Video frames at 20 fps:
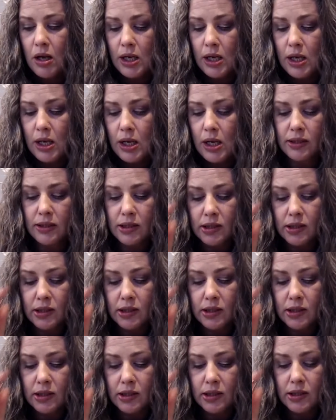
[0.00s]
Yes,
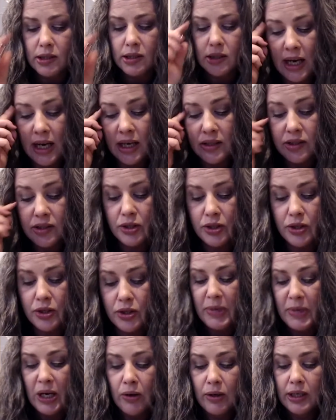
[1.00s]
it has to do
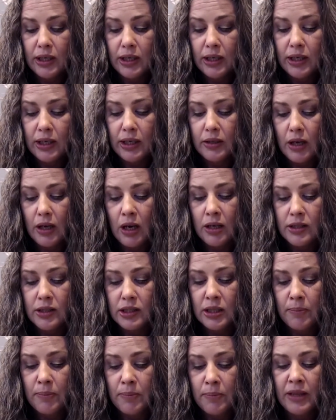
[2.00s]
about his
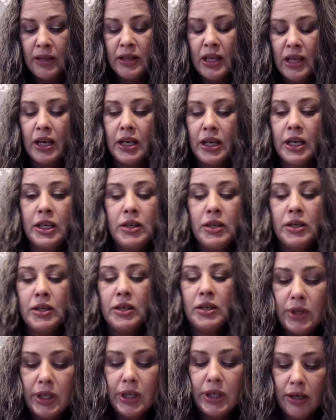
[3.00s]
something that he knew
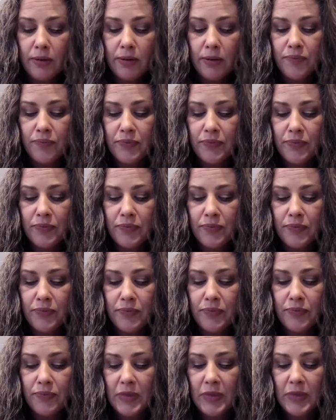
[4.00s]
here in
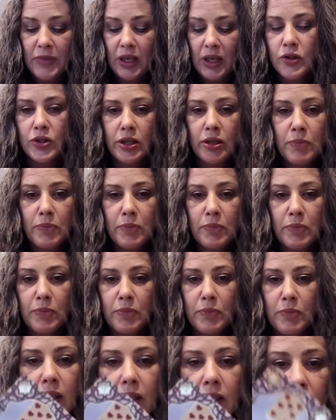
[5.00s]
regards to the
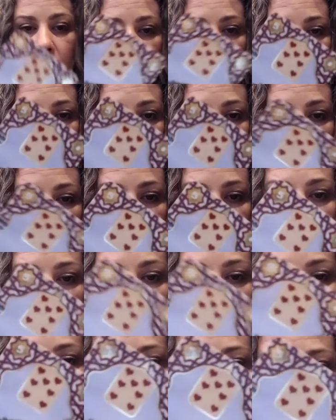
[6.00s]
public
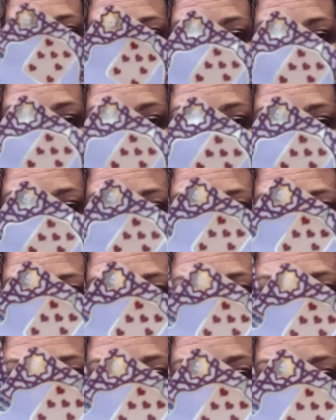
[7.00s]
deaths and
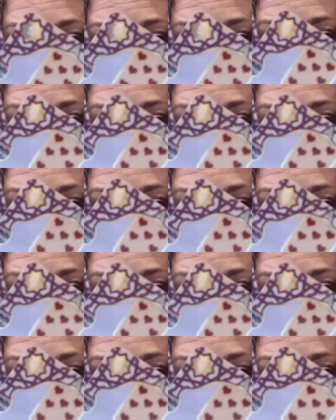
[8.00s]
illnesses.